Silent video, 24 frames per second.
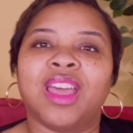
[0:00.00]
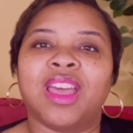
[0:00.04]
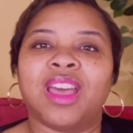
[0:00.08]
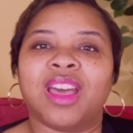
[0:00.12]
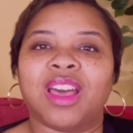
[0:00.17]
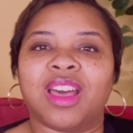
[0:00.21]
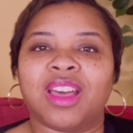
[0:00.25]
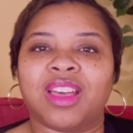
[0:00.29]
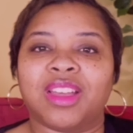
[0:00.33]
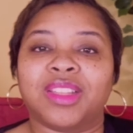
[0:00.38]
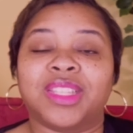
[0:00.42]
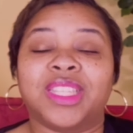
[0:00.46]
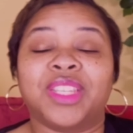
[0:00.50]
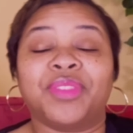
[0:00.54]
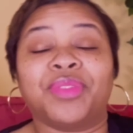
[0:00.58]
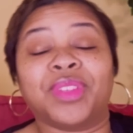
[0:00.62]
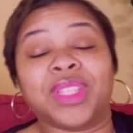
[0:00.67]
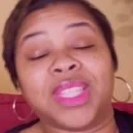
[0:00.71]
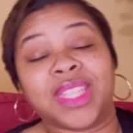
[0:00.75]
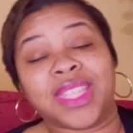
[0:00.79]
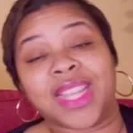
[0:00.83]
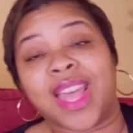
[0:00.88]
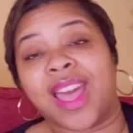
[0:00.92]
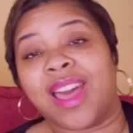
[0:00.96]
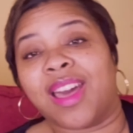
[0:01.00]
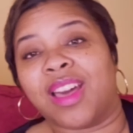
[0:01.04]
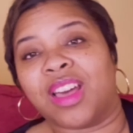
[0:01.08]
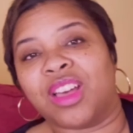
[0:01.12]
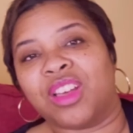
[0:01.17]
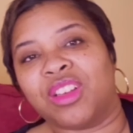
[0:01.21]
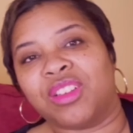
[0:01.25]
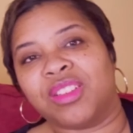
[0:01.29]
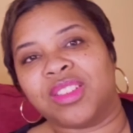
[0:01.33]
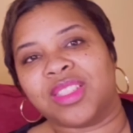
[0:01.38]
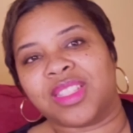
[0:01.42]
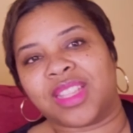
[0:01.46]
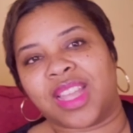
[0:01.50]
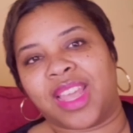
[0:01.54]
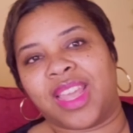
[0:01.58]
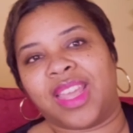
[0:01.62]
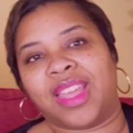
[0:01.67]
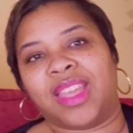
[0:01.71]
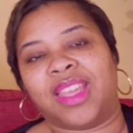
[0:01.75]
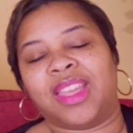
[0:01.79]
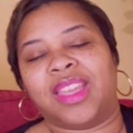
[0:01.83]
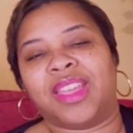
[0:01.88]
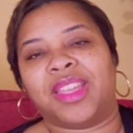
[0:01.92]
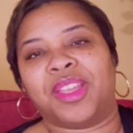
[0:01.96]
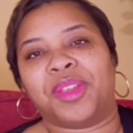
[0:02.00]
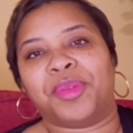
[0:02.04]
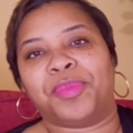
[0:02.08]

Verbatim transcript: uh, different styles and